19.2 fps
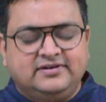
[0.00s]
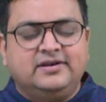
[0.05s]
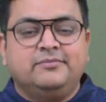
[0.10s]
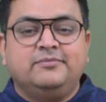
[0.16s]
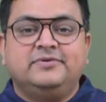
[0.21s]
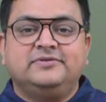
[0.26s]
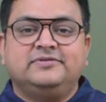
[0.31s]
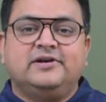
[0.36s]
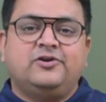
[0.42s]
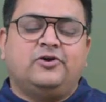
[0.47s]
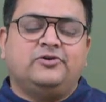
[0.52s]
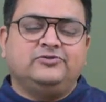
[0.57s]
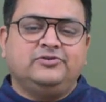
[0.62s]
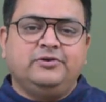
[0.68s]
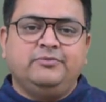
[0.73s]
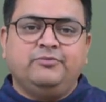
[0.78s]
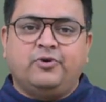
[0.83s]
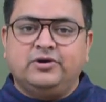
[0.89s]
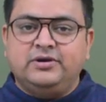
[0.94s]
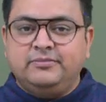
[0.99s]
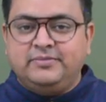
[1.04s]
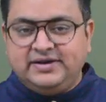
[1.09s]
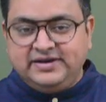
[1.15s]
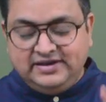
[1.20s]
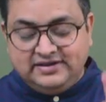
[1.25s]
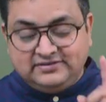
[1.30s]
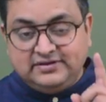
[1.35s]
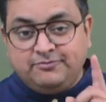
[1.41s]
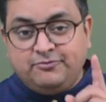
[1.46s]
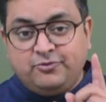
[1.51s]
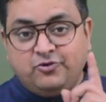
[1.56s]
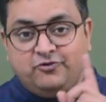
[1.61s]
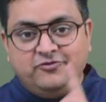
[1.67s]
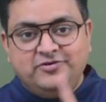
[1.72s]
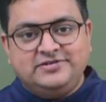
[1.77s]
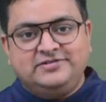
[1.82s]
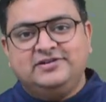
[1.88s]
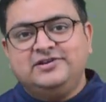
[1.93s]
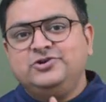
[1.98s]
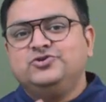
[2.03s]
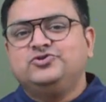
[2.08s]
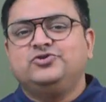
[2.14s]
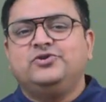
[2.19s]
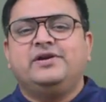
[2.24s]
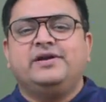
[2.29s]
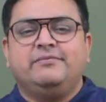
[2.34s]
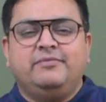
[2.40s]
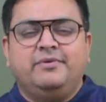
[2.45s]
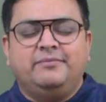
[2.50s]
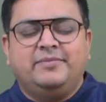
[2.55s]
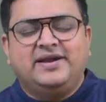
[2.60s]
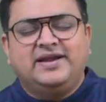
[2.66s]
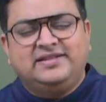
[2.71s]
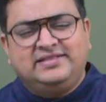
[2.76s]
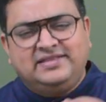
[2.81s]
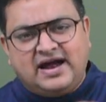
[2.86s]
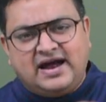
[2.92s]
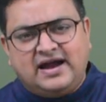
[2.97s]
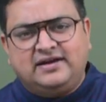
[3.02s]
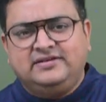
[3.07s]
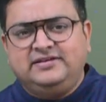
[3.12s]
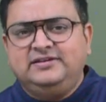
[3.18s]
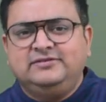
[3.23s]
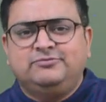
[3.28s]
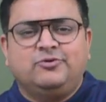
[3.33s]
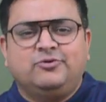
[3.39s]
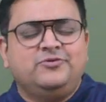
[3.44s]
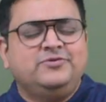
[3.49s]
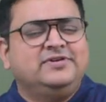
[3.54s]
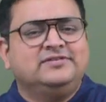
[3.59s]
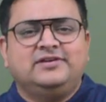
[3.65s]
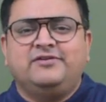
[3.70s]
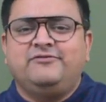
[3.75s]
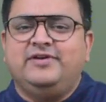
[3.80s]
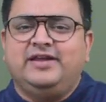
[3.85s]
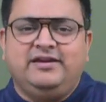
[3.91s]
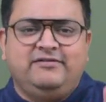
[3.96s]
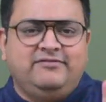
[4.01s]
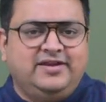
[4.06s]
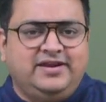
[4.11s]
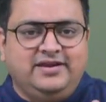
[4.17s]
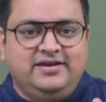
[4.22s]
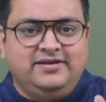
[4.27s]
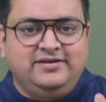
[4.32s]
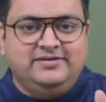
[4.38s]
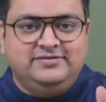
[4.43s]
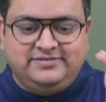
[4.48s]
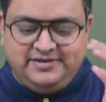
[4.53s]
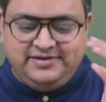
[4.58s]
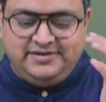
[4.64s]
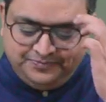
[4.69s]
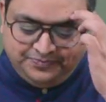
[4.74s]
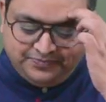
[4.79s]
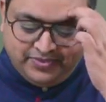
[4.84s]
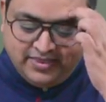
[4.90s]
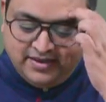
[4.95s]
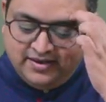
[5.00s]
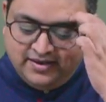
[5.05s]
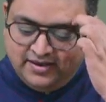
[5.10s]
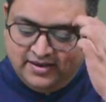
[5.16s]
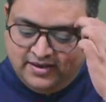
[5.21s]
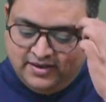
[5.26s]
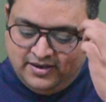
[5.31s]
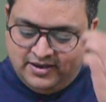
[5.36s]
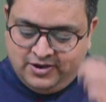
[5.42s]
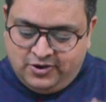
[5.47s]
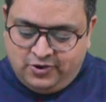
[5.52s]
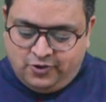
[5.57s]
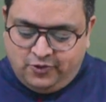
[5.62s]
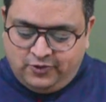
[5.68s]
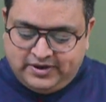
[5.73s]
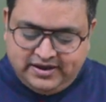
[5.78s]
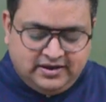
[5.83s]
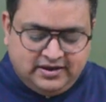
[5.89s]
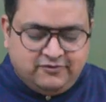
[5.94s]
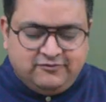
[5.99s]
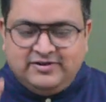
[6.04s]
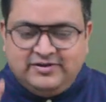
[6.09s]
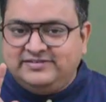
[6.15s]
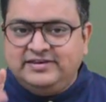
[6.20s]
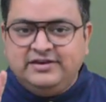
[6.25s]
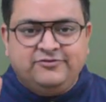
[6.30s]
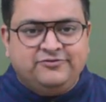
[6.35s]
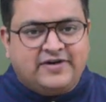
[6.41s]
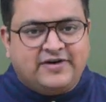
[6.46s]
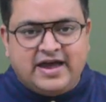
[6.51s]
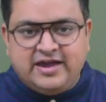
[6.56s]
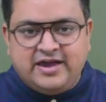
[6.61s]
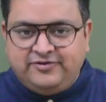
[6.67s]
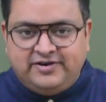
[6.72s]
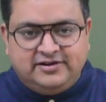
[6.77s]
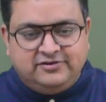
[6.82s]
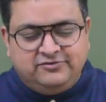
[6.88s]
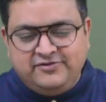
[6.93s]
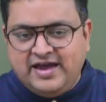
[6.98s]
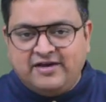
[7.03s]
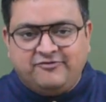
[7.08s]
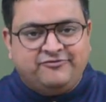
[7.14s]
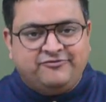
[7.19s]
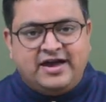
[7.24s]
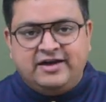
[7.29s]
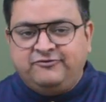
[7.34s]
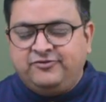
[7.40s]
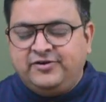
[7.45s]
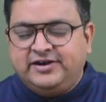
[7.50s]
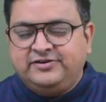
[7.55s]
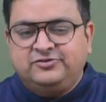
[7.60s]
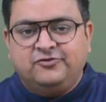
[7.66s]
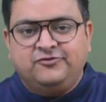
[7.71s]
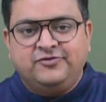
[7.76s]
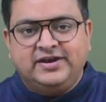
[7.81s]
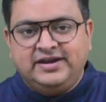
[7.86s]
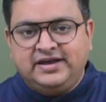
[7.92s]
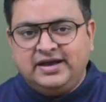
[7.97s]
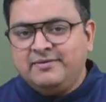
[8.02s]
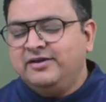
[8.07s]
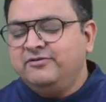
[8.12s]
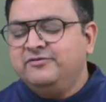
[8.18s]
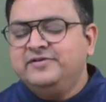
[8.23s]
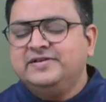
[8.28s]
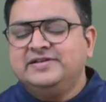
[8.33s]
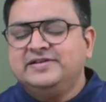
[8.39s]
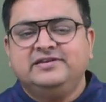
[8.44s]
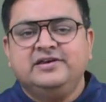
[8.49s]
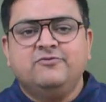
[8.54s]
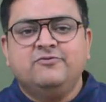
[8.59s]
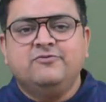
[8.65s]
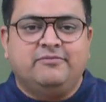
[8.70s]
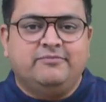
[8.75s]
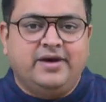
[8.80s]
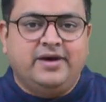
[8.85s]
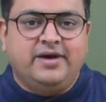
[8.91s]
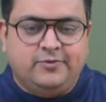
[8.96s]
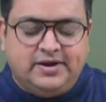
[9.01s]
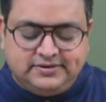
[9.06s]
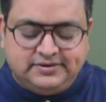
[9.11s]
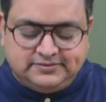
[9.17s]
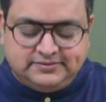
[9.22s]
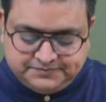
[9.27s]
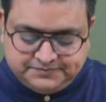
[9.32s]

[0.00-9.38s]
numbers are not so important, but yes, the provision you should remember, and that these provisions are very, very easy. Okay, we'll see five heads. We have five heads of income and we will see one by one.